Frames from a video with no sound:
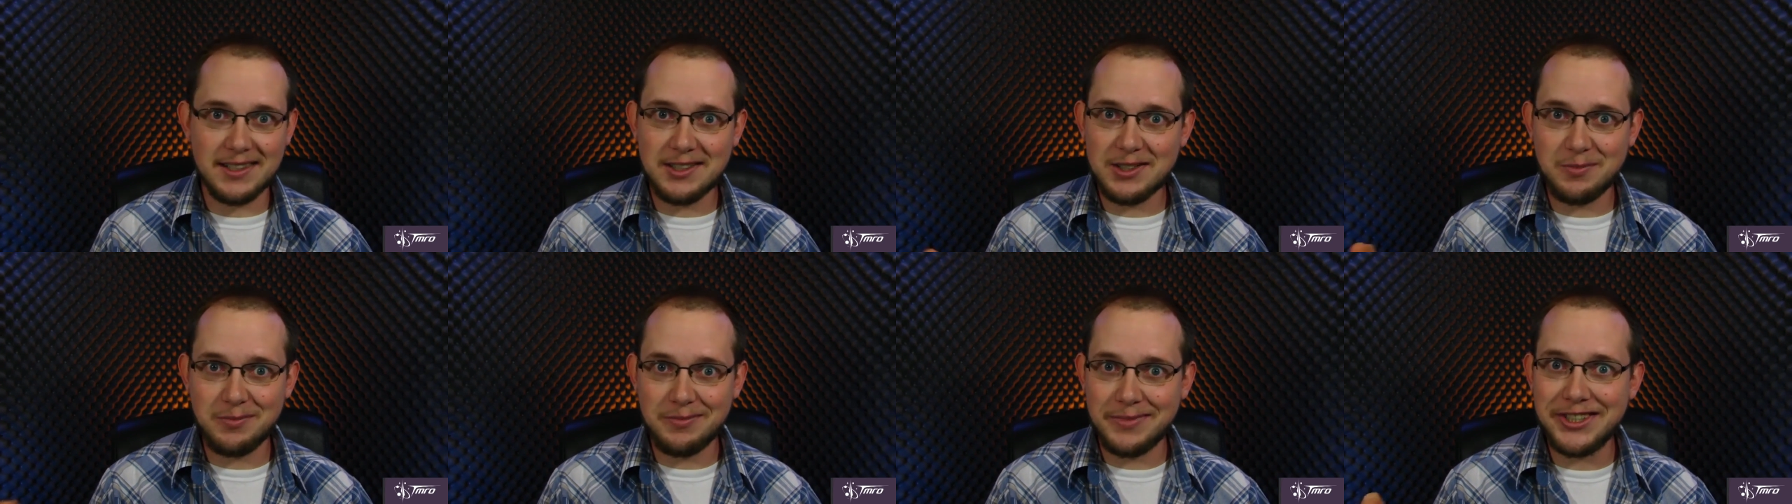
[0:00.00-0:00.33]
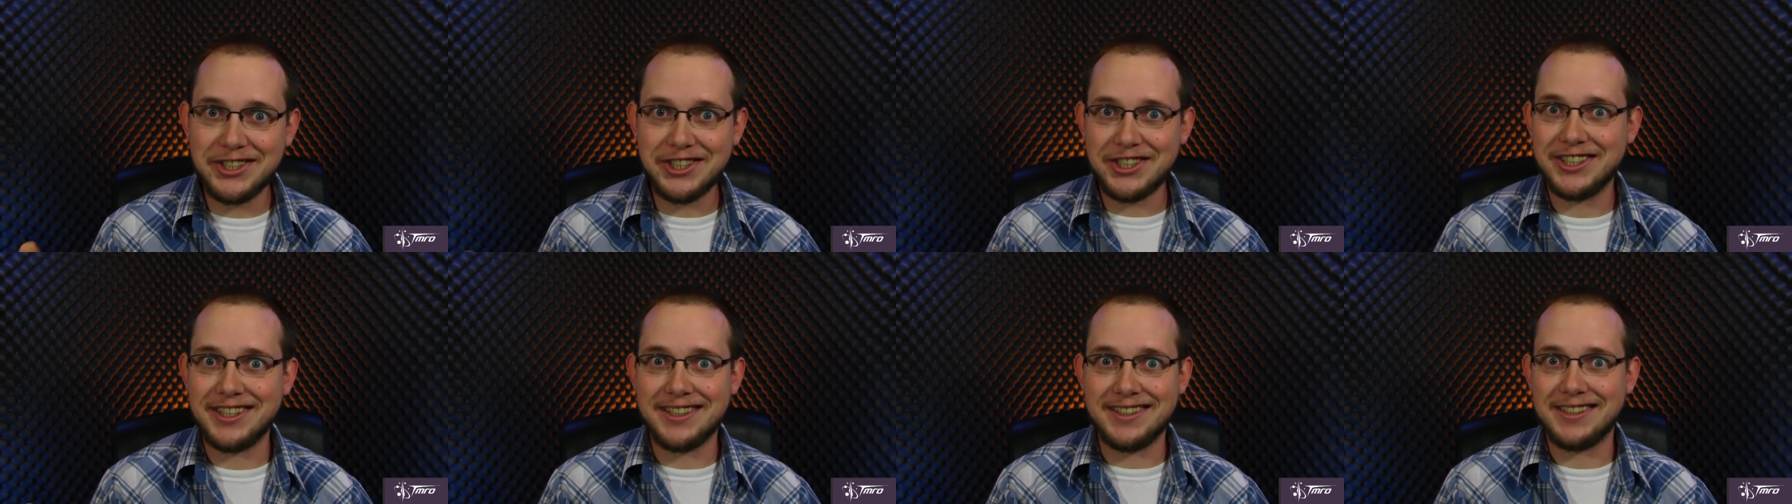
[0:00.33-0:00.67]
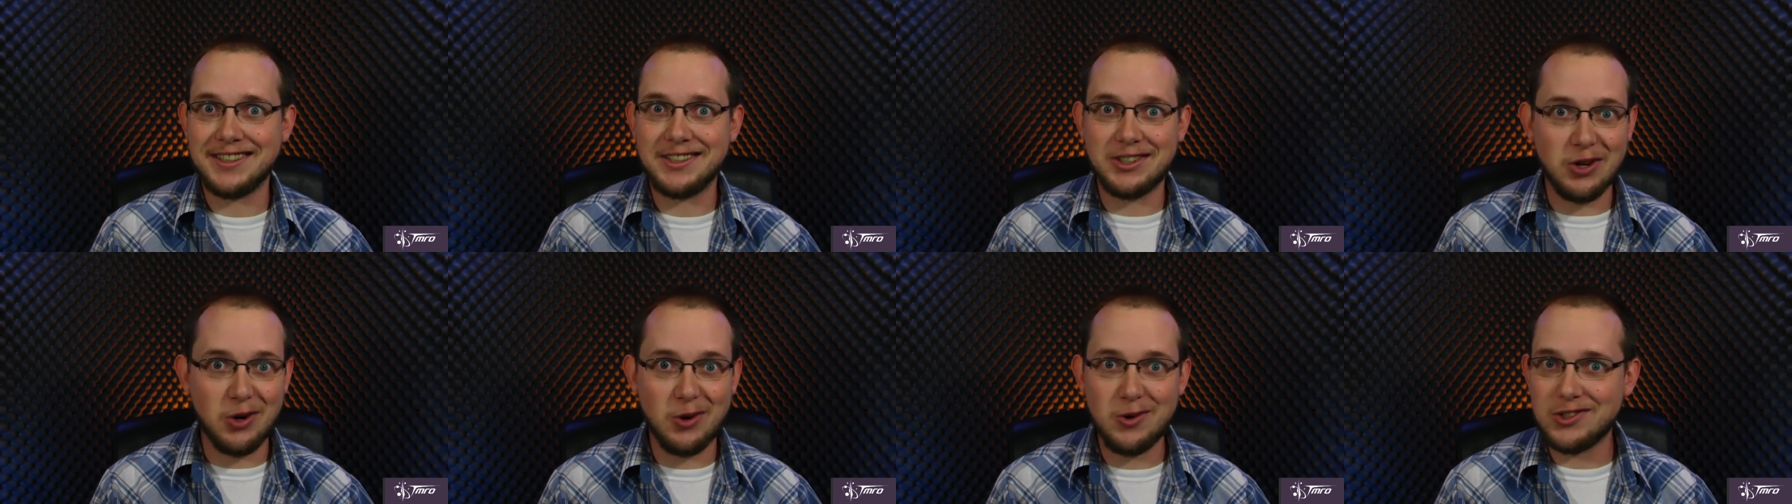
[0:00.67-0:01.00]
this
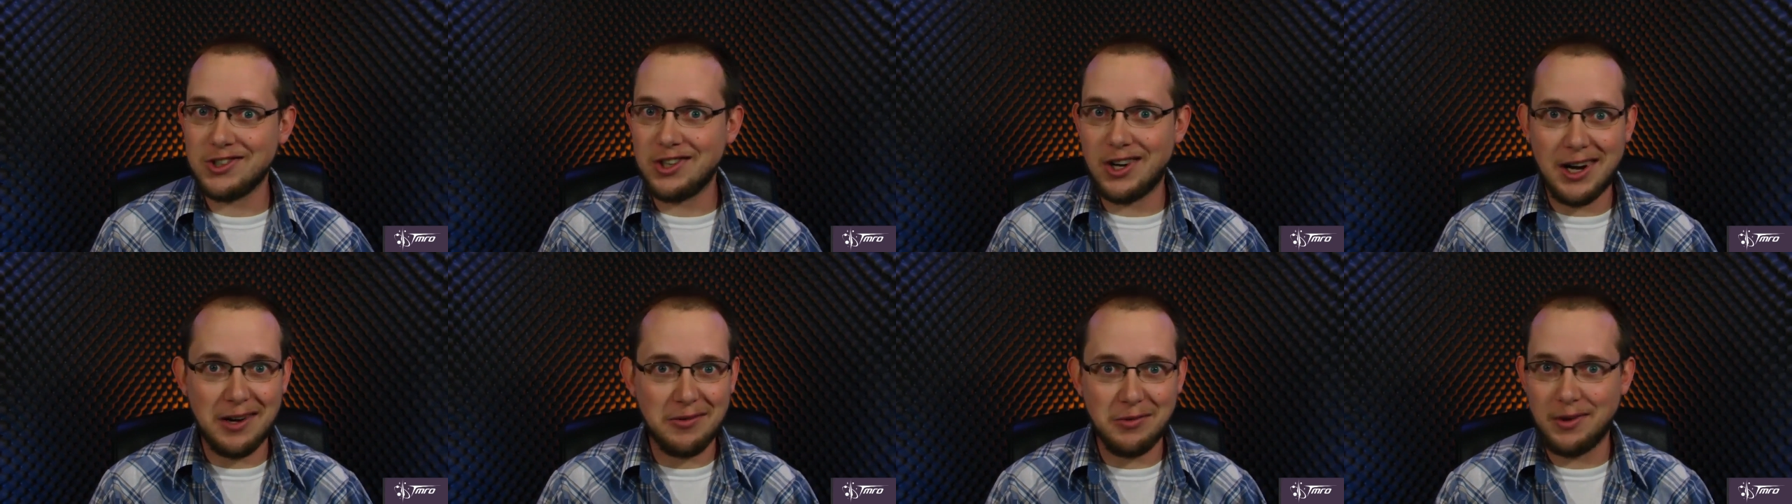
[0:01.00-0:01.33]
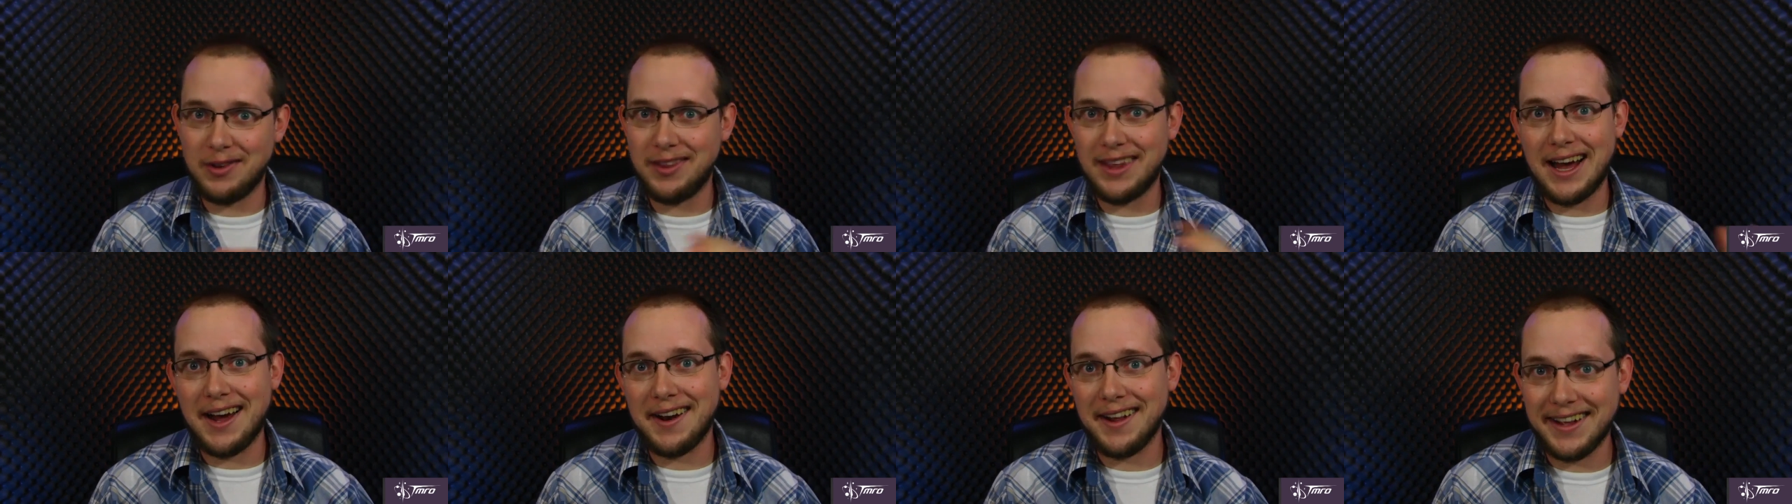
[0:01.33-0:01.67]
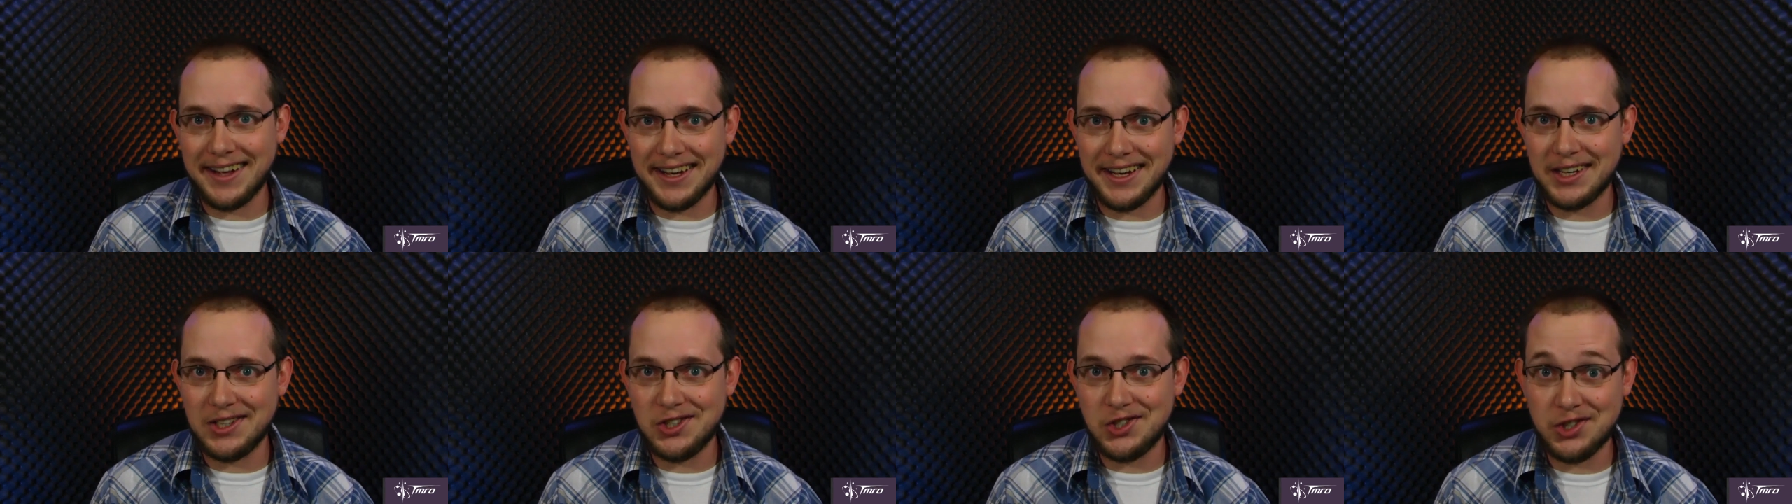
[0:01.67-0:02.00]
mission goes off without
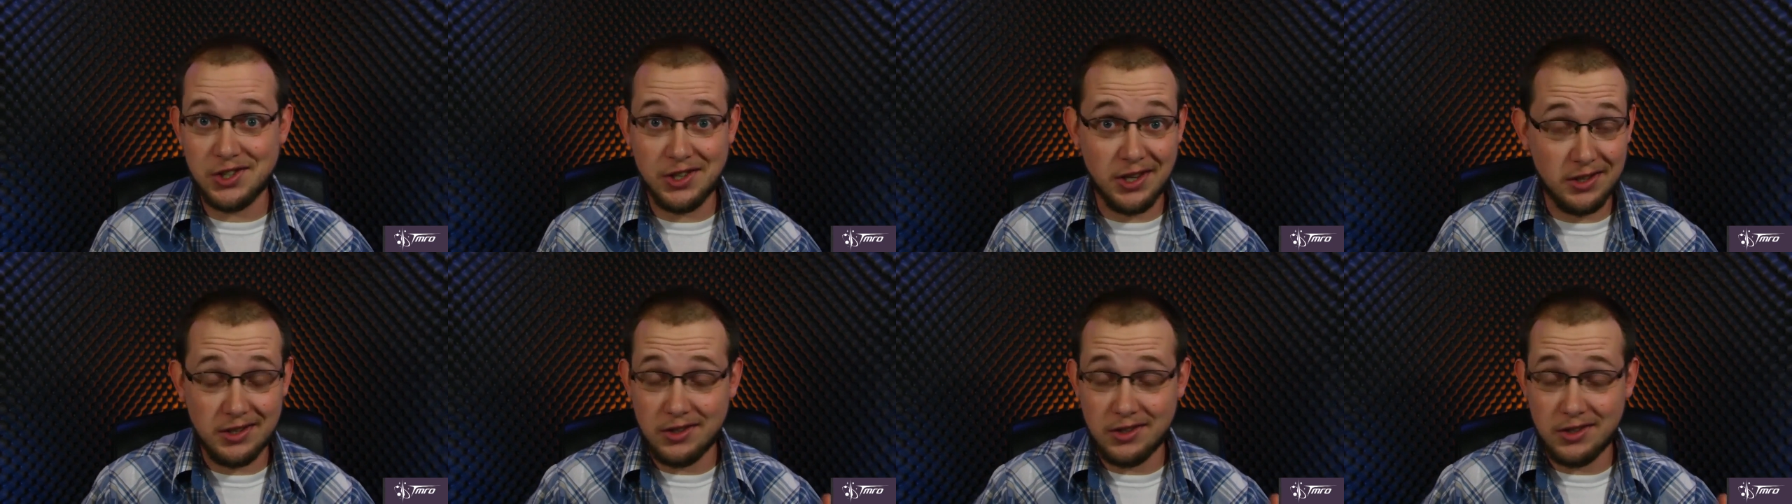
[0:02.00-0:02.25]
a hitch,